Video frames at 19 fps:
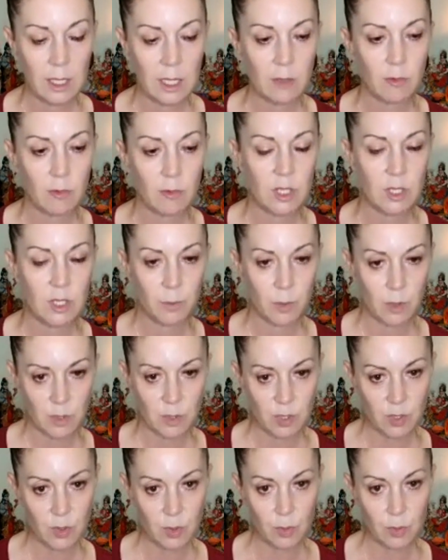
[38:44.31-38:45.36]
in
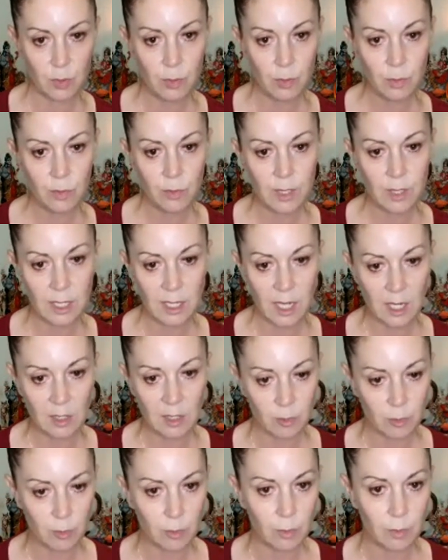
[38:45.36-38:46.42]
response to the
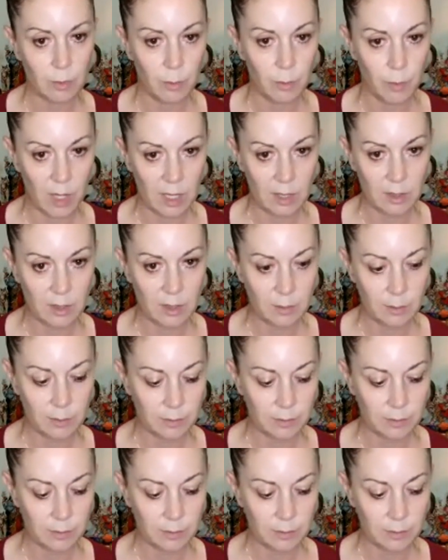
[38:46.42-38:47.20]
natural breath.